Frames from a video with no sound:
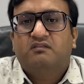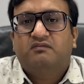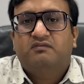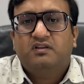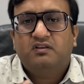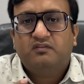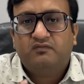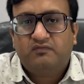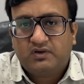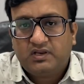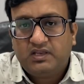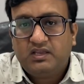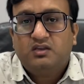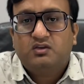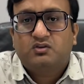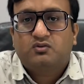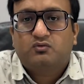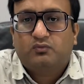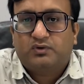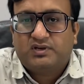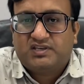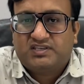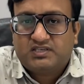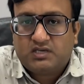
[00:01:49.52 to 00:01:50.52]
Feel free
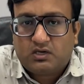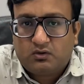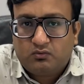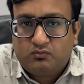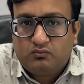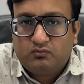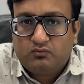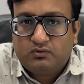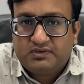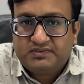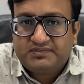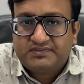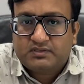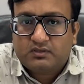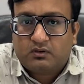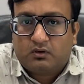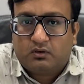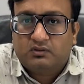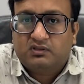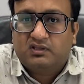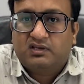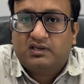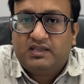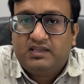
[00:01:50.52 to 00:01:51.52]
to reach out to us
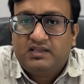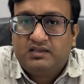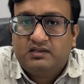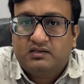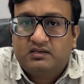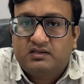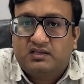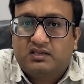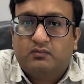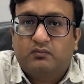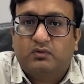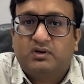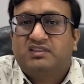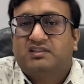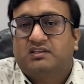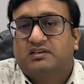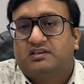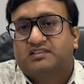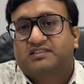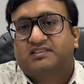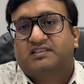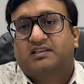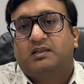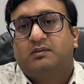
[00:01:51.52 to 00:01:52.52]
on the link given in the
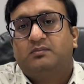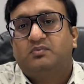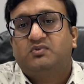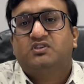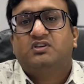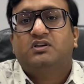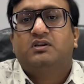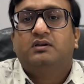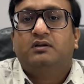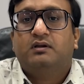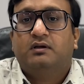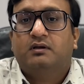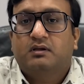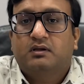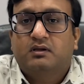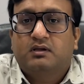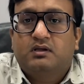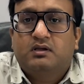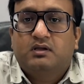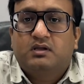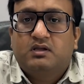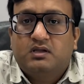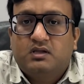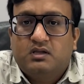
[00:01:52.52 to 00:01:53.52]
description
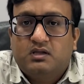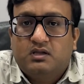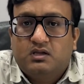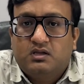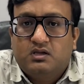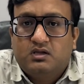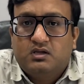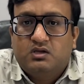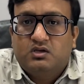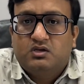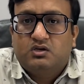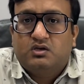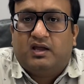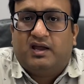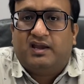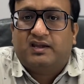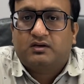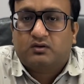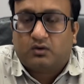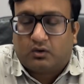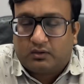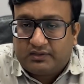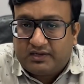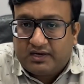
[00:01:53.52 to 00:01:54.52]

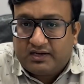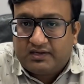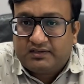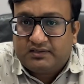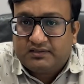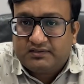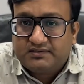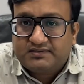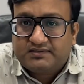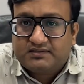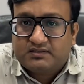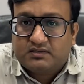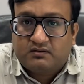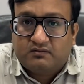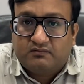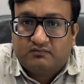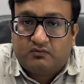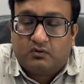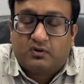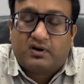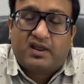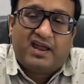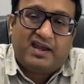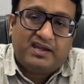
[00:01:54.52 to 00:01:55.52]
and contact us
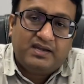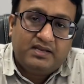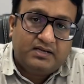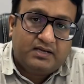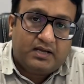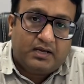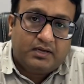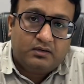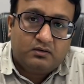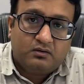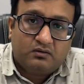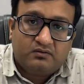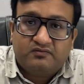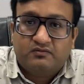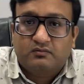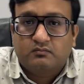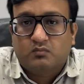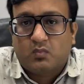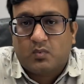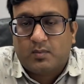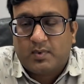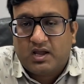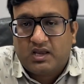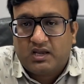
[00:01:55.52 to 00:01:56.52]
for any kind of
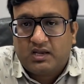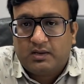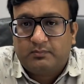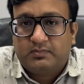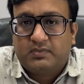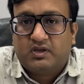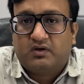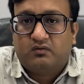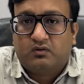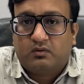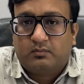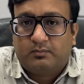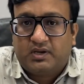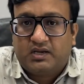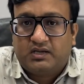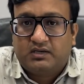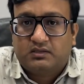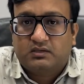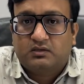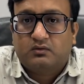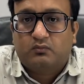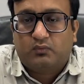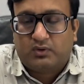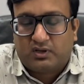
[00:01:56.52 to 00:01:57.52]
mobile app
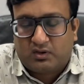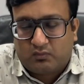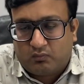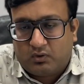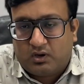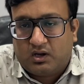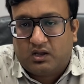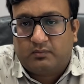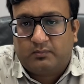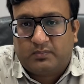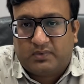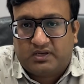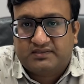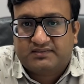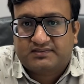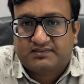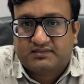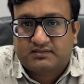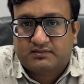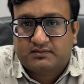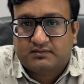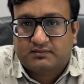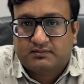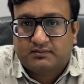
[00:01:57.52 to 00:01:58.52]
development
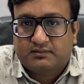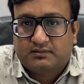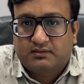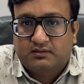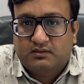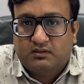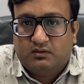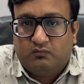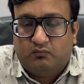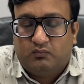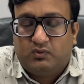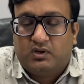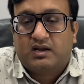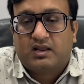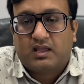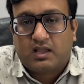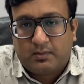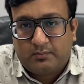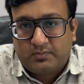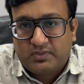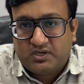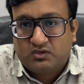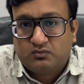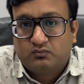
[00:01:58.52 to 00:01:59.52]
requirements. We are
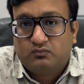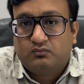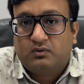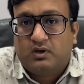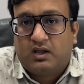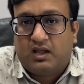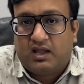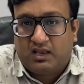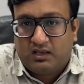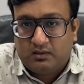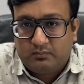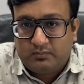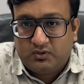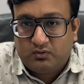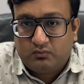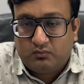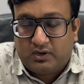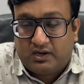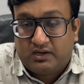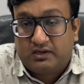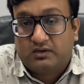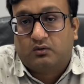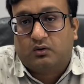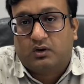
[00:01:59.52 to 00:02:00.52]
happy to help you
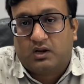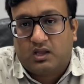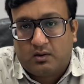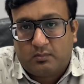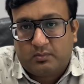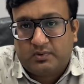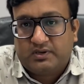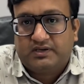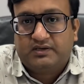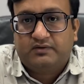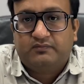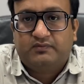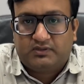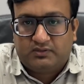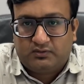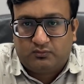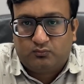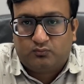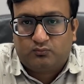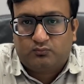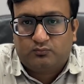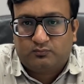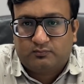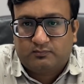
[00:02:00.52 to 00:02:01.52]
and collaborate with
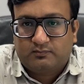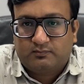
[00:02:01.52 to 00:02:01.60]
you.